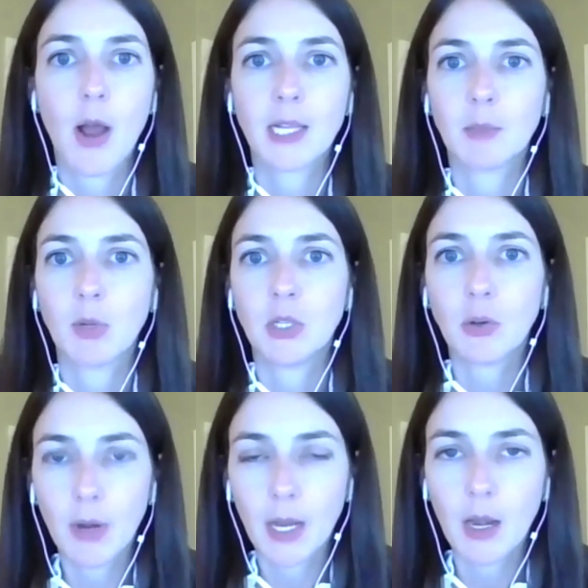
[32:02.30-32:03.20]
has been
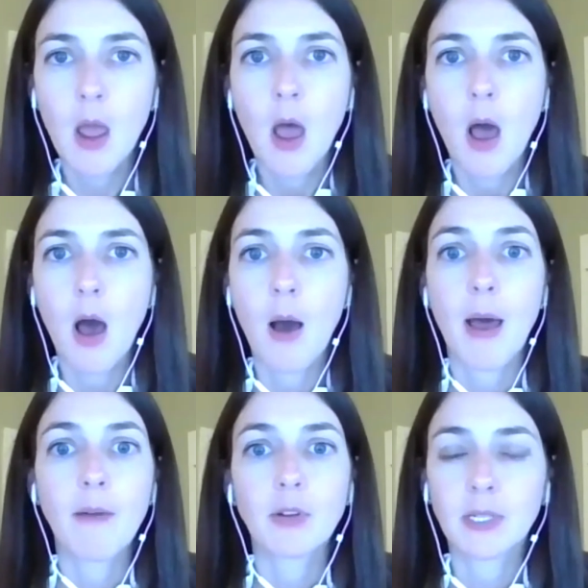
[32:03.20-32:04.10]
doing
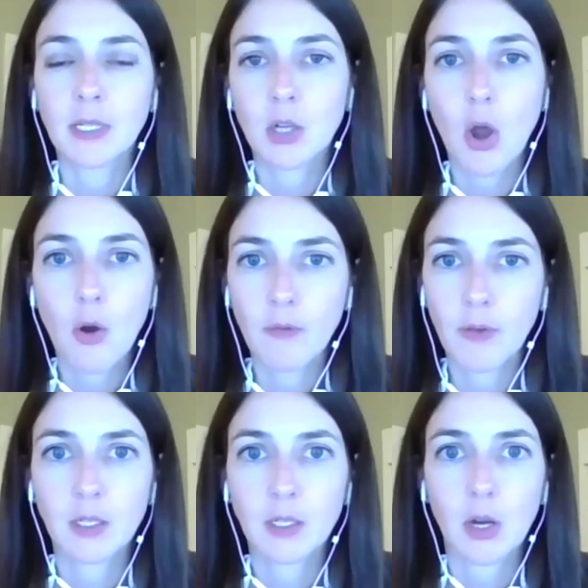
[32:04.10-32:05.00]
ever since
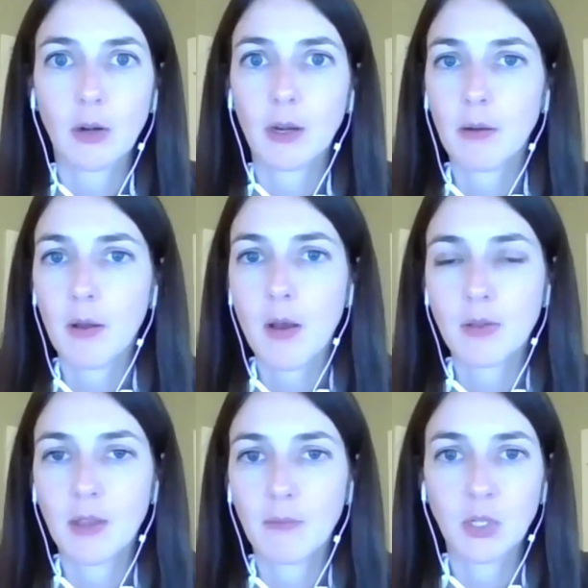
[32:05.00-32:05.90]
COVID started,
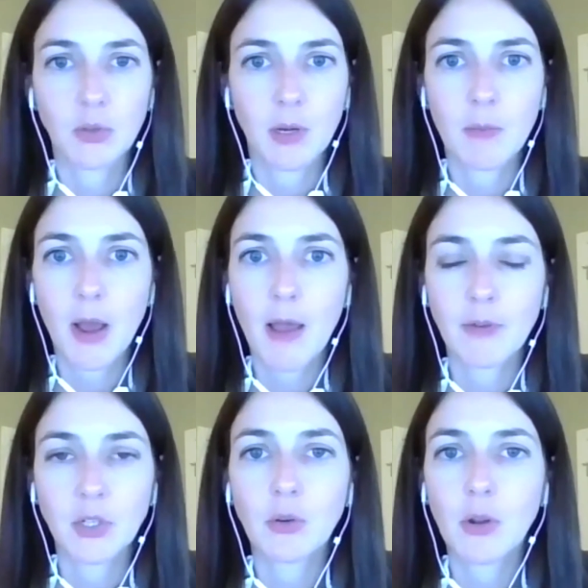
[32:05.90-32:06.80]
they've been doing about
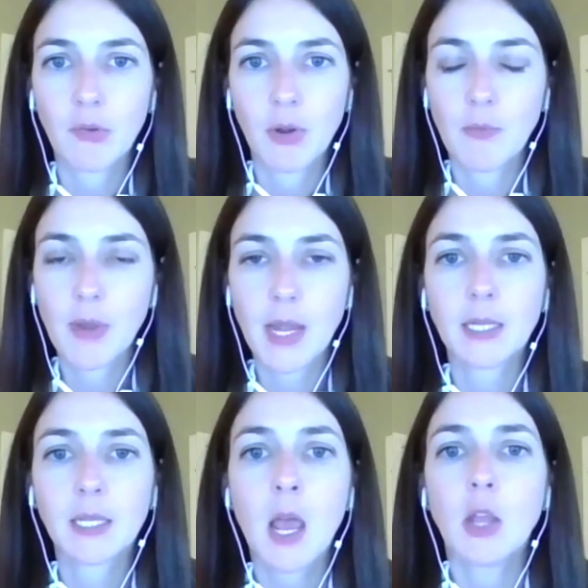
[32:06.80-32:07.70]
every 2 to 3
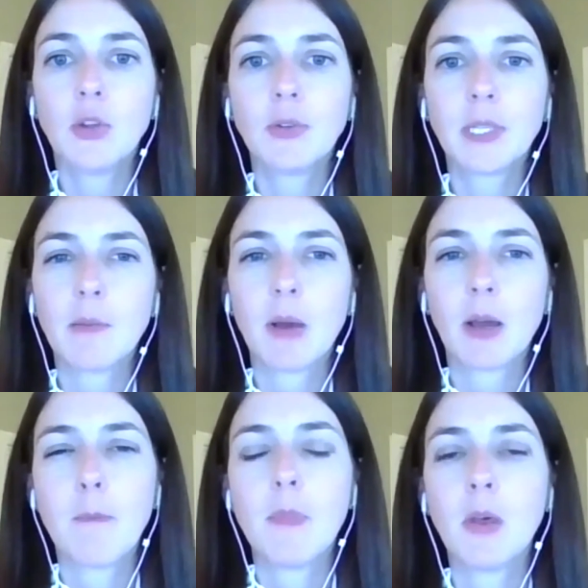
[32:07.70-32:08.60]
weeks, you see about
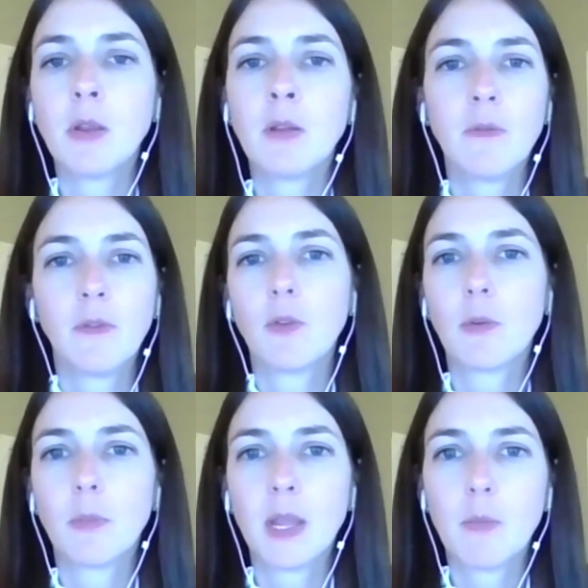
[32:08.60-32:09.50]
1 million fewer
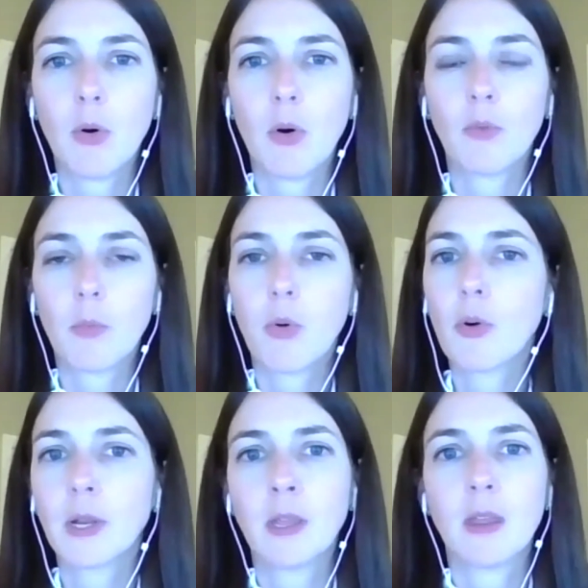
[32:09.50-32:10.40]
people
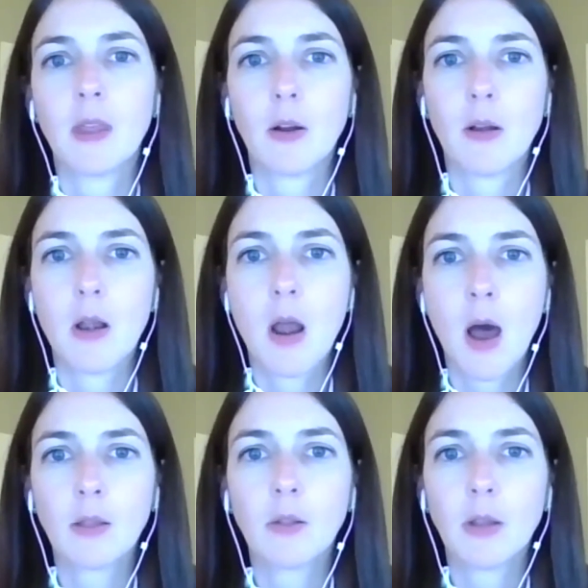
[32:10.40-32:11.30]
reporting that they are
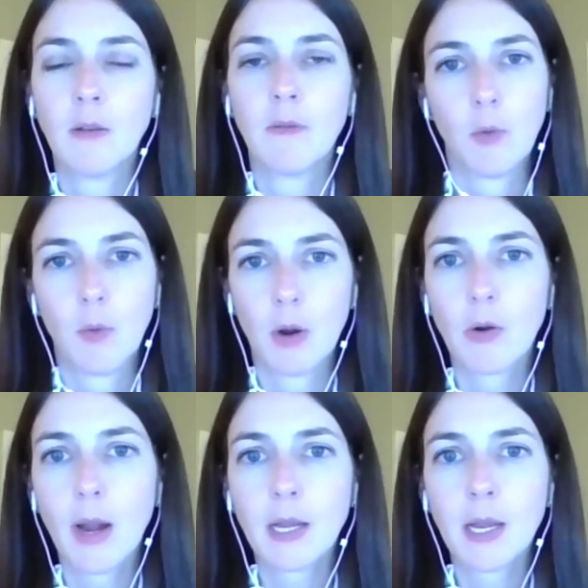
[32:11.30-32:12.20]
not looking for work
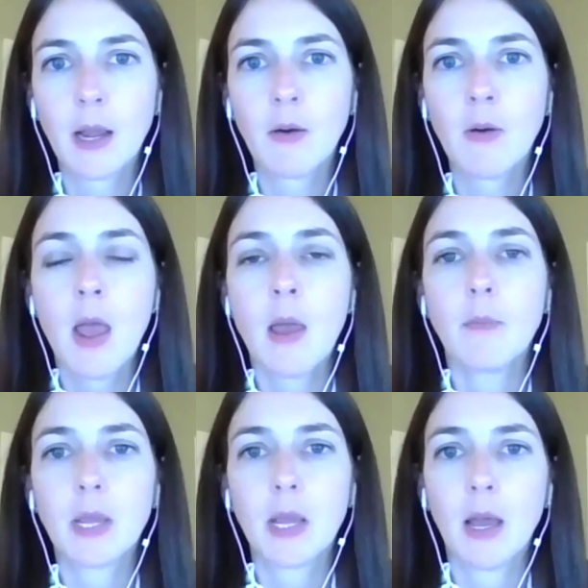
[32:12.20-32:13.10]
right now
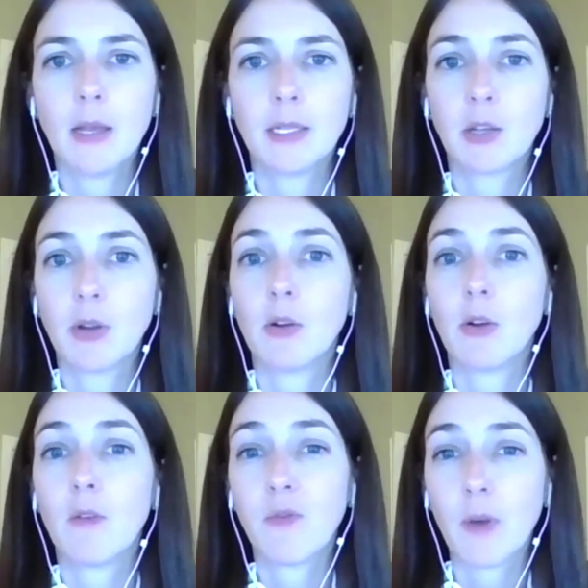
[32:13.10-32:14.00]
because they're either
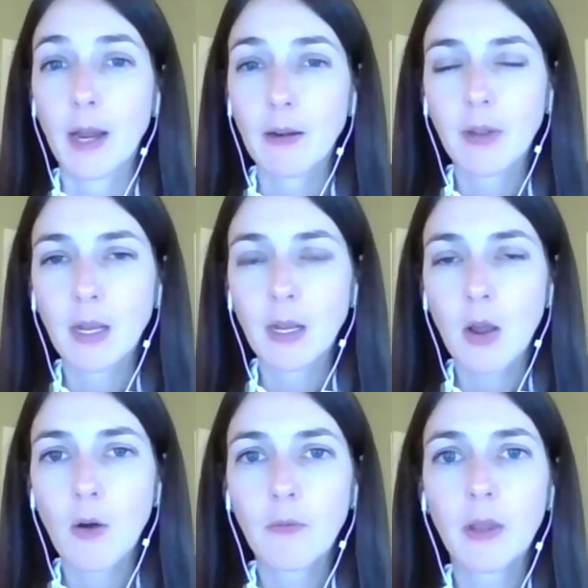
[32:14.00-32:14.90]
afraid of getting
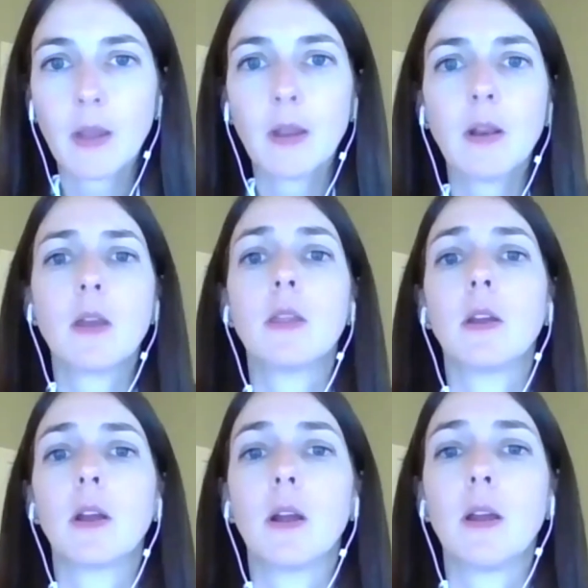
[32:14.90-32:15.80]
COVID,
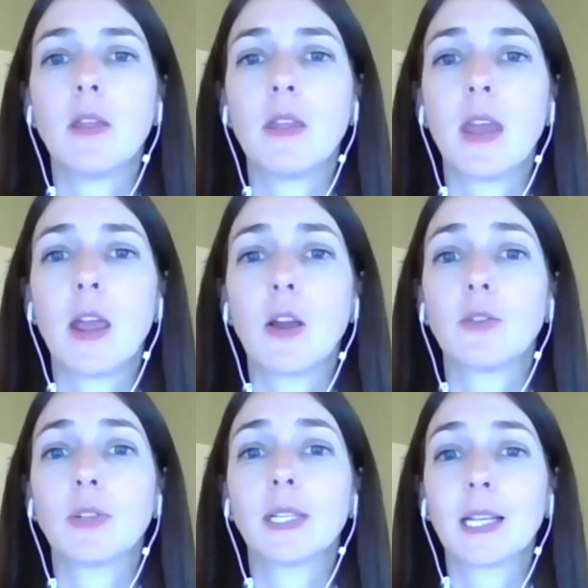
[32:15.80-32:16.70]

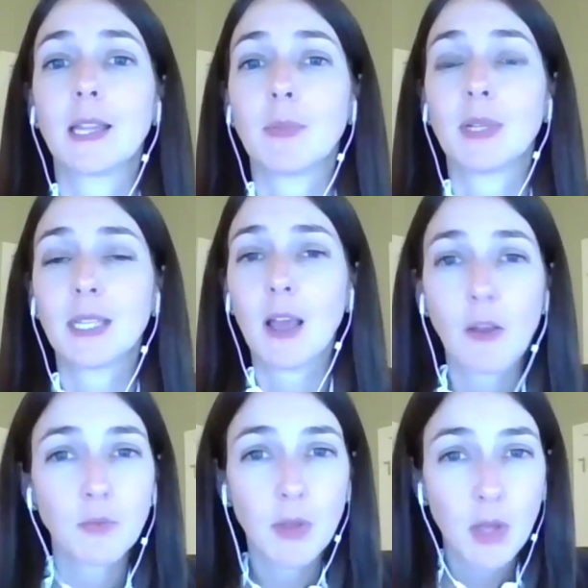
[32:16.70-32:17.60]
they're sick
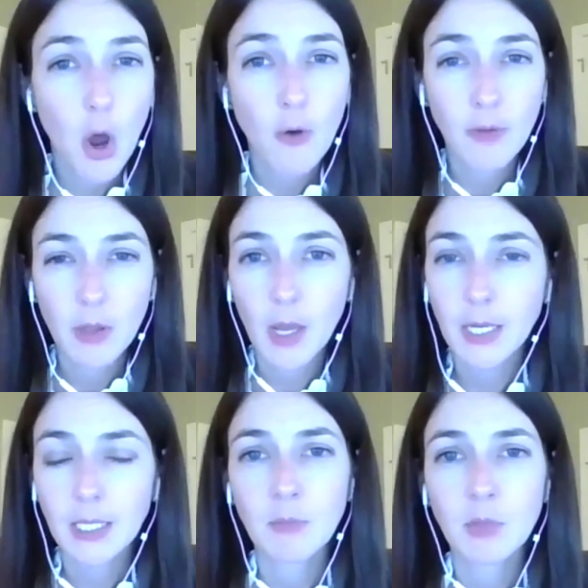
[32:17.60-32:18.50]
themselves with COVID-like
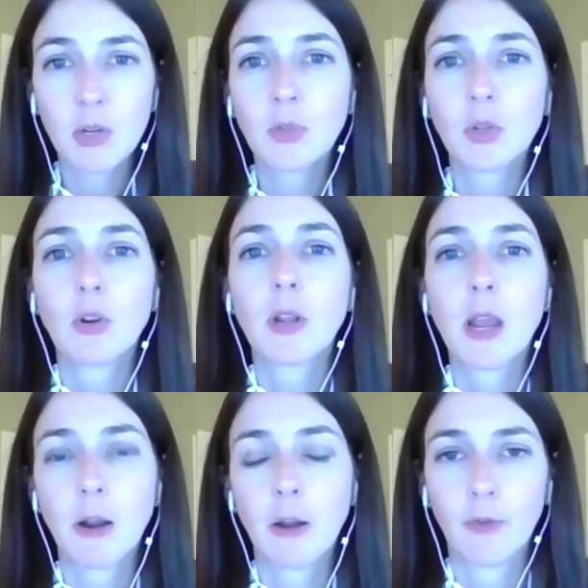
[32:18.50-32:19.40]
symptoms, or
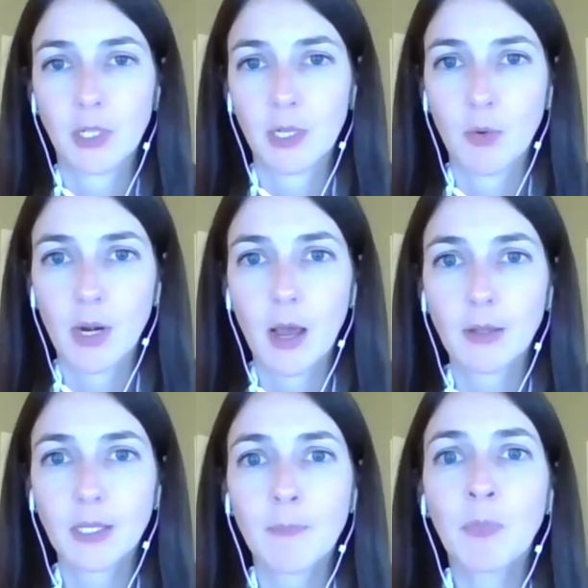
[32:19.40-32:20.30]
caring for someone
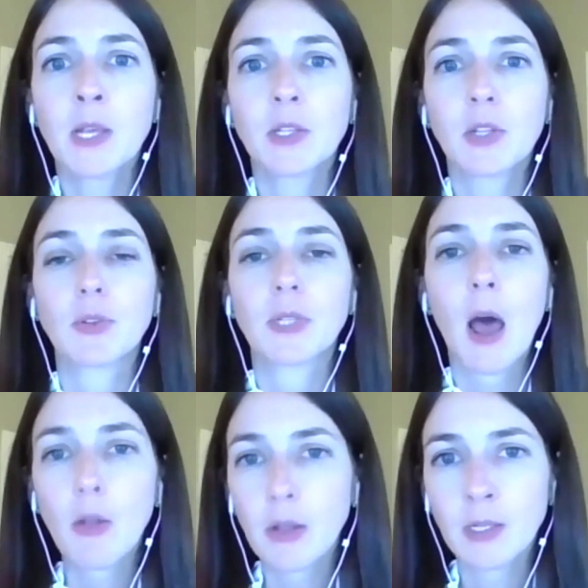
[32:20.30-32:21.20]
else. So those
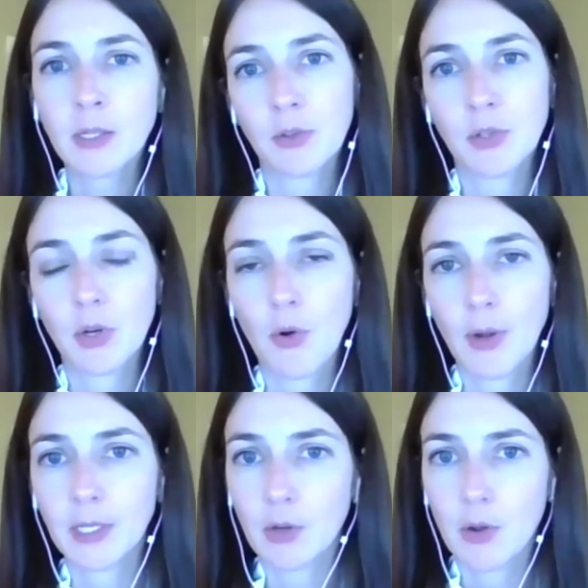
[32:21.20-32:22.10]
health concerns are
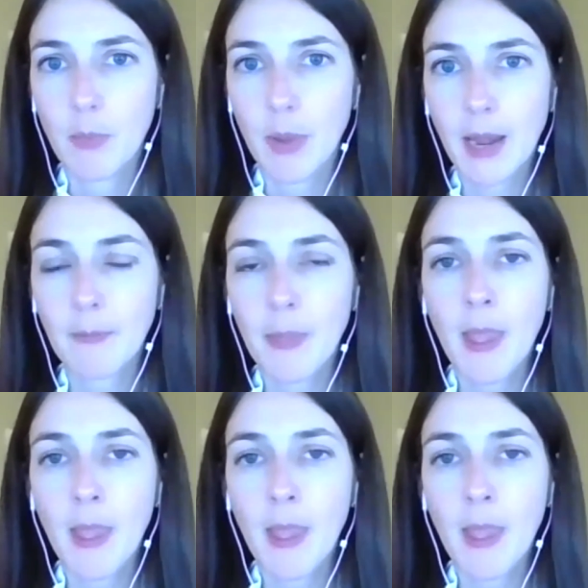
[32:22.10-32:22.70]
going to abate.